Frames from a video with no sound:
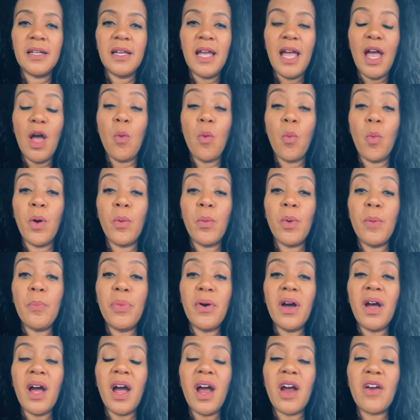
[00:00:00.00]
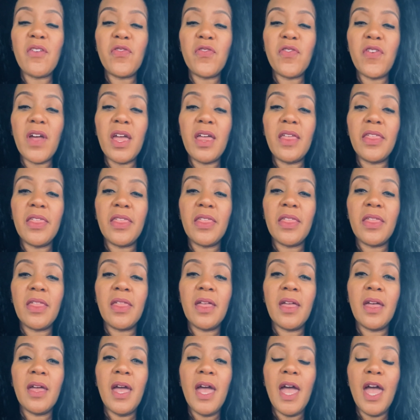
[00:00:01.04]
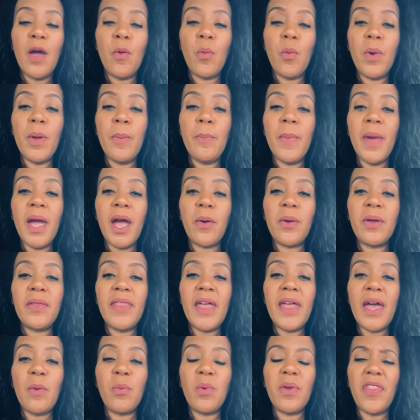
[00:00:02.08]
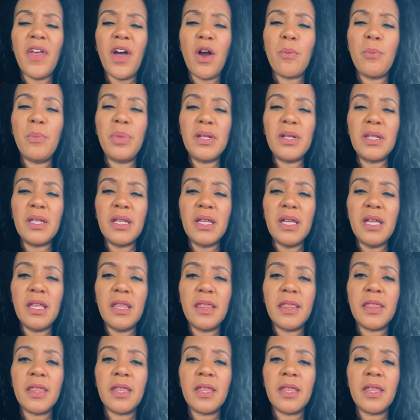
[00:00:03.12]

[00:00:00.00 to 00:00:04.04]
And when we put our faith and we marry that with our belief,